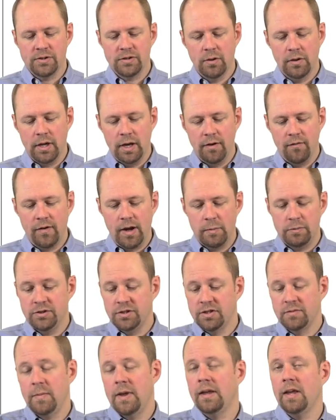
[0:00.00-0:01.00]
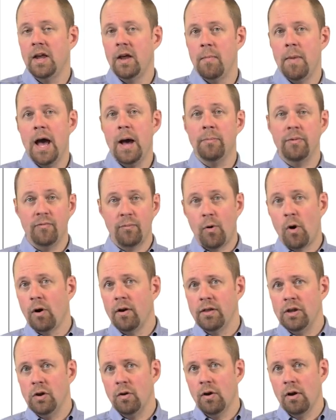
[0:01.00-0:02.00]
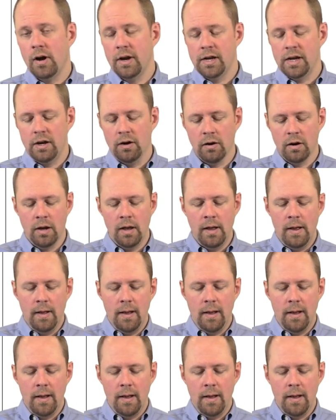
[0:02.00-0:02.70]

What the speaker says: so that if I was just making a map of part of the Yukon here,